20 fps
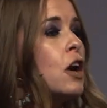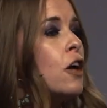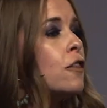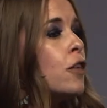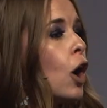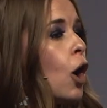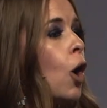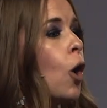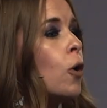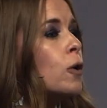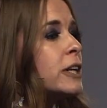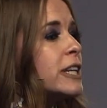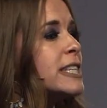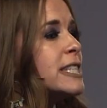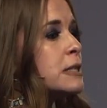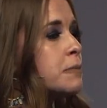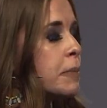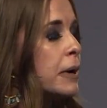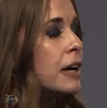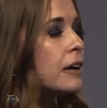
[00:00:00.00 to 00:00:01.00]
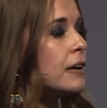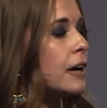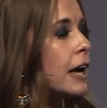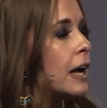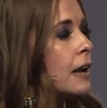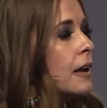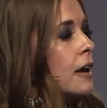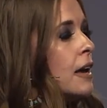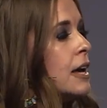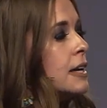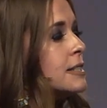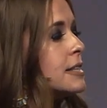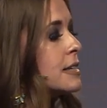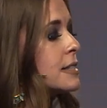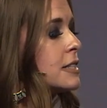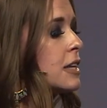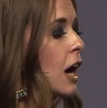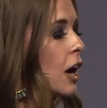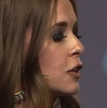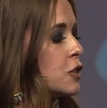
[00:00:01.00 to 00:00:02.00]
The Holy Spirit
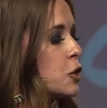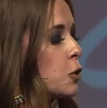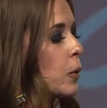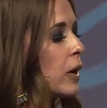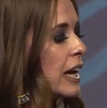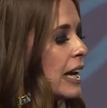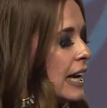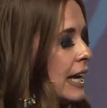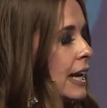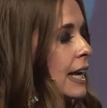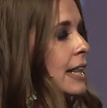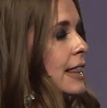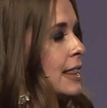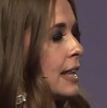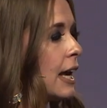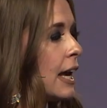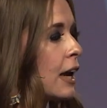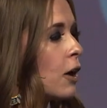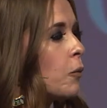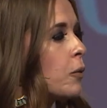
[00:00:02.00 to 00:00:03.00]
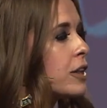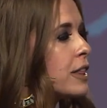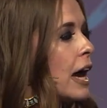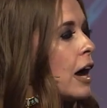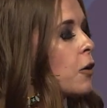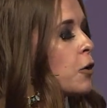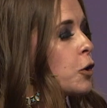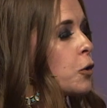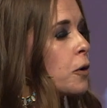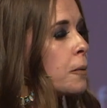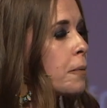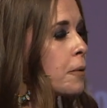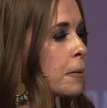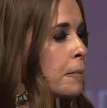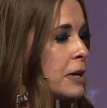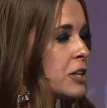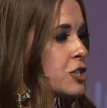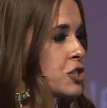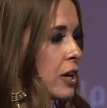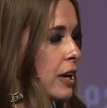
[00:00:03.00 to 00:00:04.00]
does not do anything without your
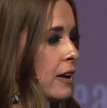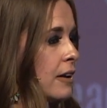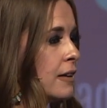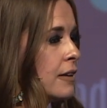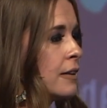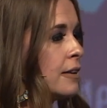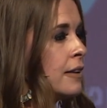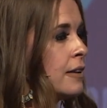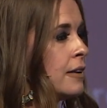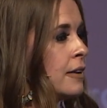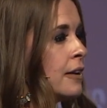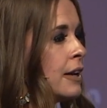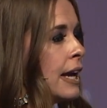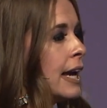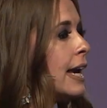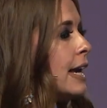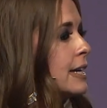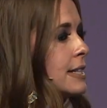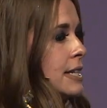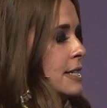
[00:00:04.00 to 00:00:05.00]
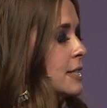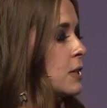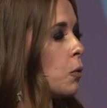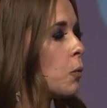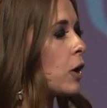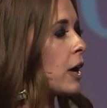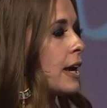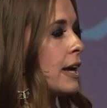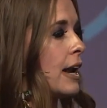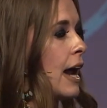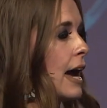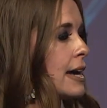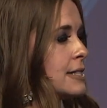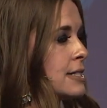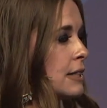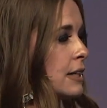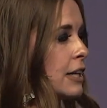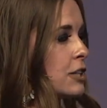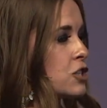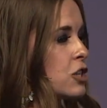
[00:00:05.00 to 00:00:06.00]
permission. He doesn't work in
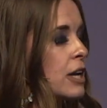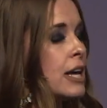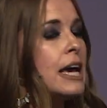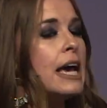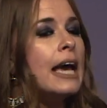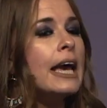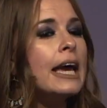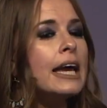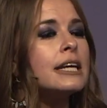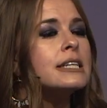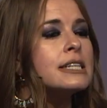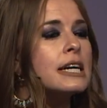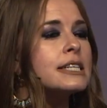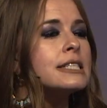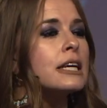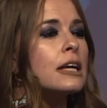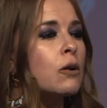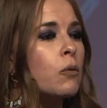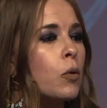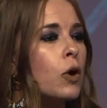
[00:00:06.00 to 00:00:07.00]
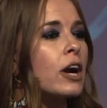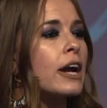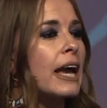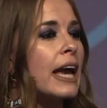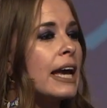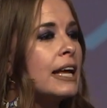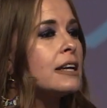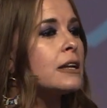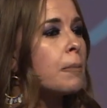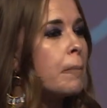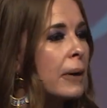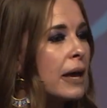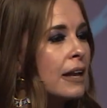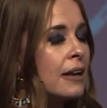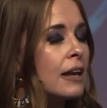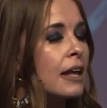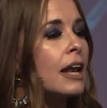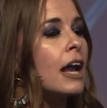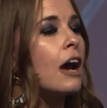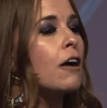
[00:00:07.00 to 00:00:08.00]
isolation. He doesn't work
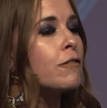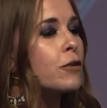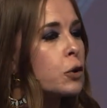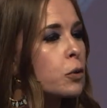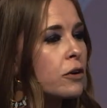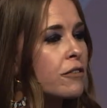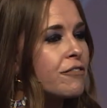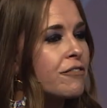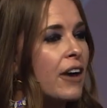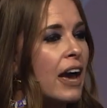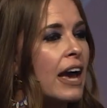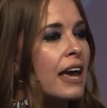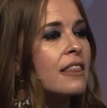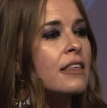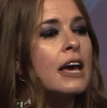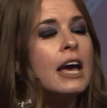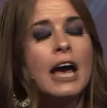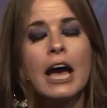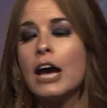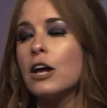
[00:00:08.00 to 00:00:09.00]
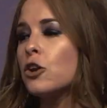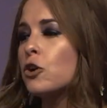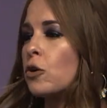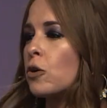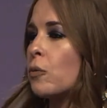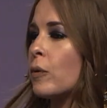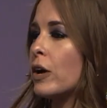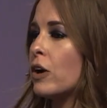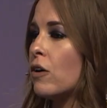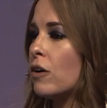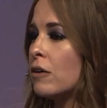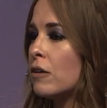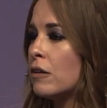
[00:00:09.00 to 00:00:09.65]
independent of your faith and your will.